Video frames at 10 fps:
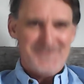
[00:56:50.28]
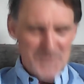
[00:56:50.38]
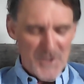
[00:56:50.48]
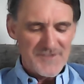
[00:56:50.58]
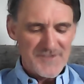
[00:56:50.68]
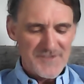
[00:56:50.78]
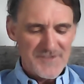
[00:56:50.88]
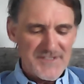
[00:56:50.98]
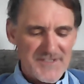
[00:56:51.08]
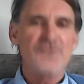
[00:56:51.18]
we've all
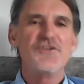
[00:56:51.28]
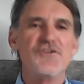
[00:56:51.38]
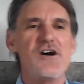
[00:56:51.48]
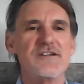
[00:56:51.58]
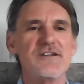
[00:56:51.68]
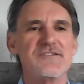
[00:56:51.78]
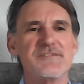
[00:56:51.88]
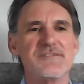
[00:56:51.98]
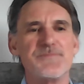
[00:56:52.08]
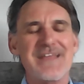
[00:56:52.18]
seen how
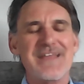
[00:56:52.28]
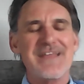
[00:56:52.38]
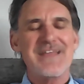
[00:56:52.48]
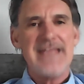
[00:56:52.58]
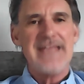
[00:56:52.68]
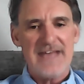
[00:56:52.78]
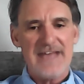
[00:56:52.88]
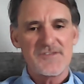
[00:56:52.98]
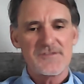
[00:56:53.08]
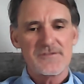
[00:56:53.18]
dogs and
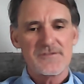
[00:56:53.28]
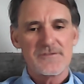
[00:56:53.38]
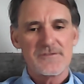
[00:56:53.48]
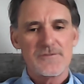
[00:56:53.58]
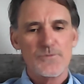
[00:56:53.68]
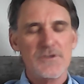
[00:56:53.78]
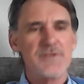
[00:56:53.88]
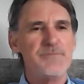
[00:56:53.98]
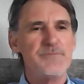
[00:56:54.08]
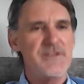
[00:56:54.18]
cats
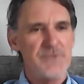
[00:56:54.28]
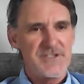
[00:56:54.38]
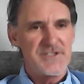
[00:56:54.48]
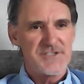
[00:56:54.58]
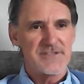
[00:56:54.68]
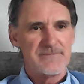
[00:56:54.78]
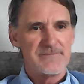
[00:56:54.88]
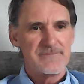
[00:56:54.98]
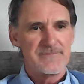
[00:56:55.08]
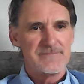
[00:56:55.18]
will compete with each
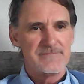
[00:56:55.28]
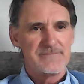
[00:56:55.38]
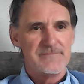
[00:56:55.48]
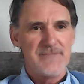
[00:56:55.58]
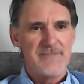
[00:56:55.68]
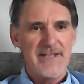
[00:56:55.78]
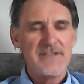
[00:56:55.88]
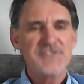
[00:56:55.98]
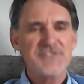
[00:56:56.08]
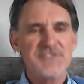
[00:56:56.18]
other.
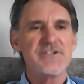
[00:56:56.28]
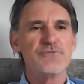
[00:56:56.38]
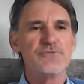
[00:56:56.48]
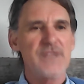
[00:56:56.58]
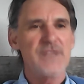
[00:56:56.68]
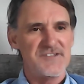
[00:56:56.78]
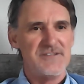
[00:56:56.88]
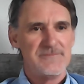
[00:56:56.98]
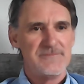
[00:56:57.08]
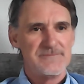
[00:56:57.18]
They literally
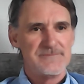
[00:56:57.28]
wrestle.